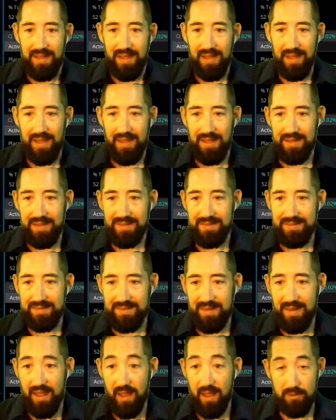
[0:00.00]
And
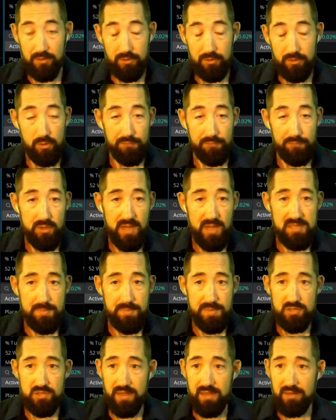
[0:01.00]
I don't know if you guys have been
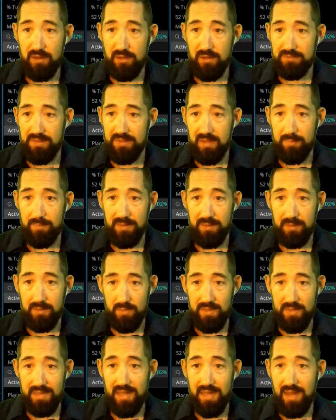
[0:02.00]
trading all day, but
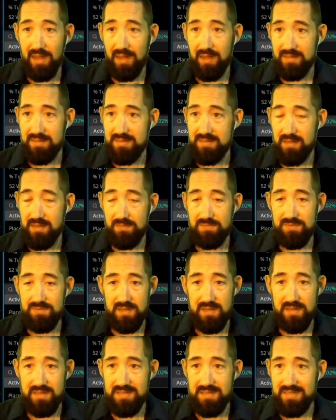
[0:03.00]
we got ourselves
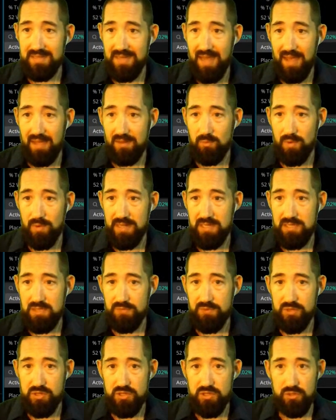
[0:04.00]
a sideways
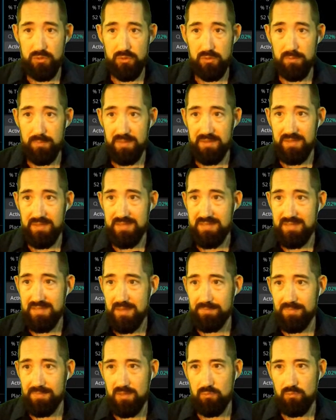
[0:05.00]
for sure. But there's
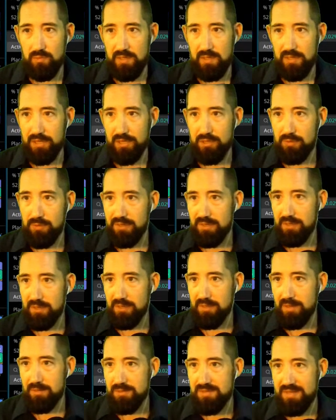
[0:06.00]
something really crooked
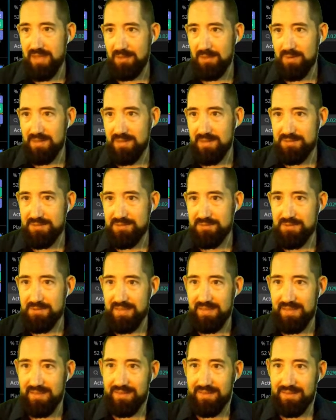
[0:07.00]
about sideways, don't you
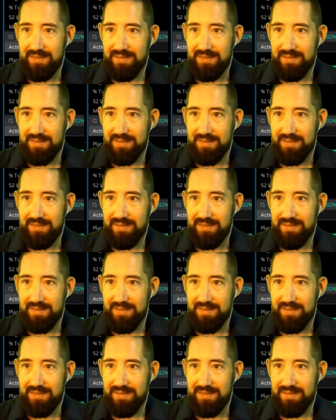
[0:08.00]
think?